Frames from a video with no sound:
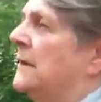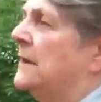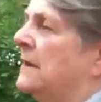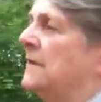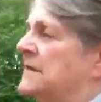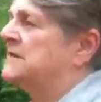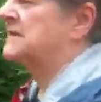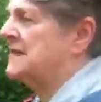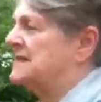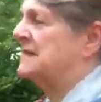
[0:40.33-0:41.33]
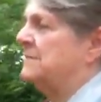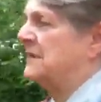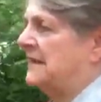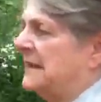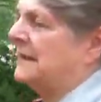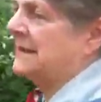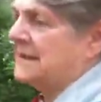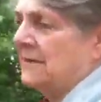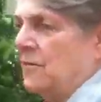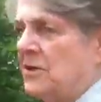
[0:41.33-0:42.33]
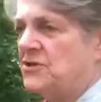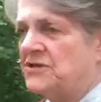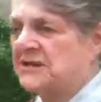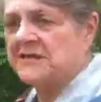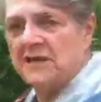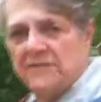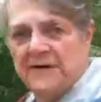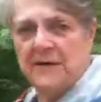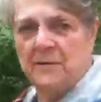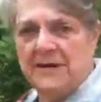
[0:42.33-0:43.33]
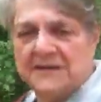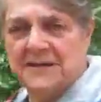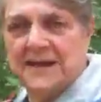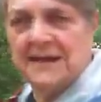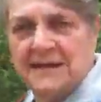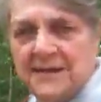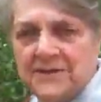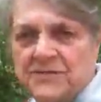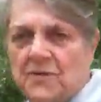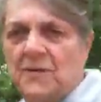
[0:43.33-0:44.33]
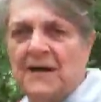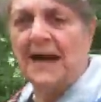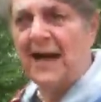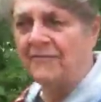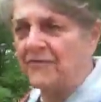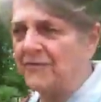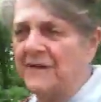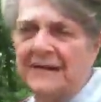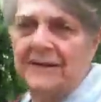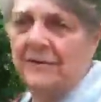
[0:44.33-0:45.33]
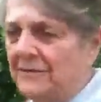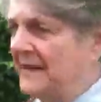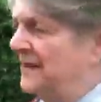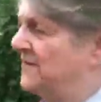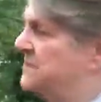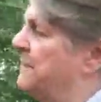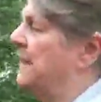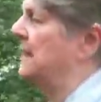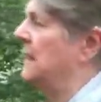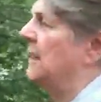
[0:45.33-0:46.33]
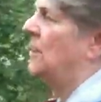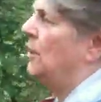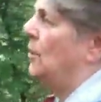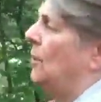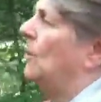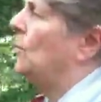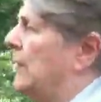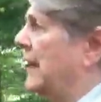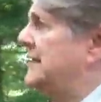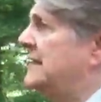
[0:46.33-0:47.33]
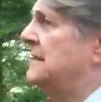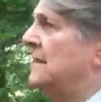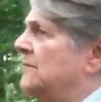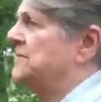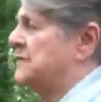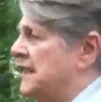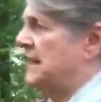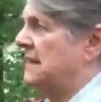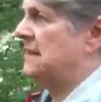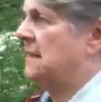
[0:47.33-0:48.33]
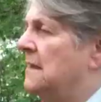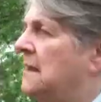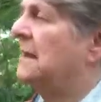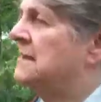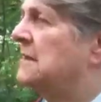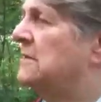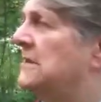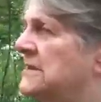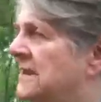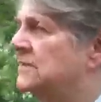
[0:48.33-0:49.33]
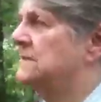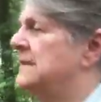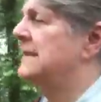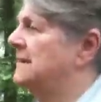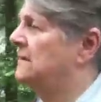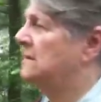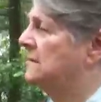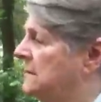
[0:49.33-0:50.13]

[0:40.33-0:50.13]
the Success Team kit, it launches itself in 8 weeks and then it continues going after the leader leaves. But what I didn't understand as clearly as I do now